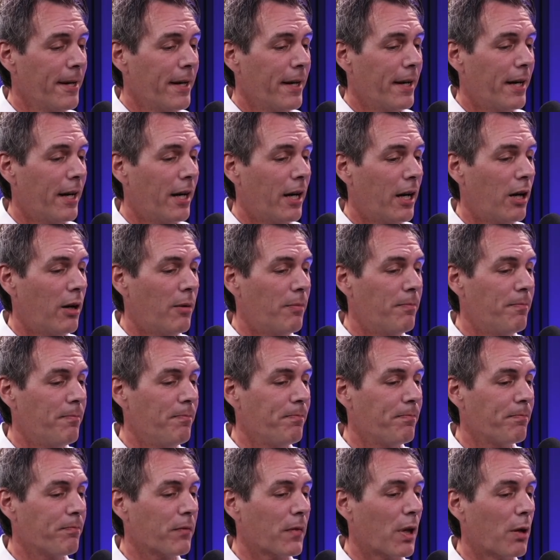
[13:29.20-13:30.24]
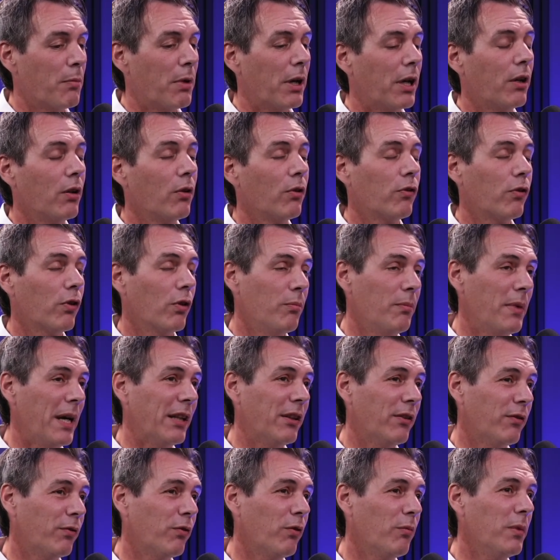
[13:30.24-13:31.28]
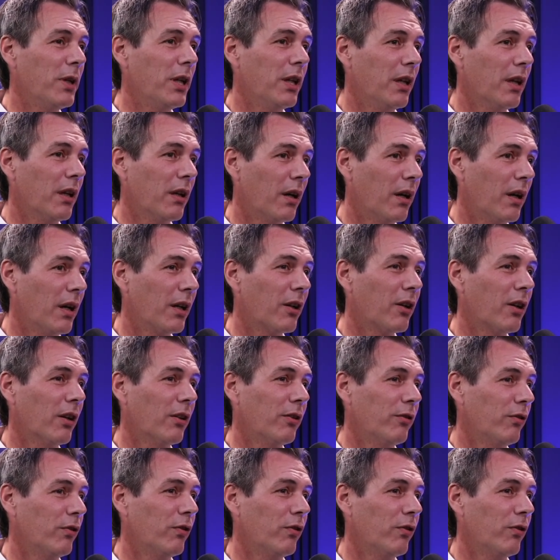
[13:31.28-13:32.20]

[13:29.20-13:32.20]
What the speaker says: But it also meant for me that I got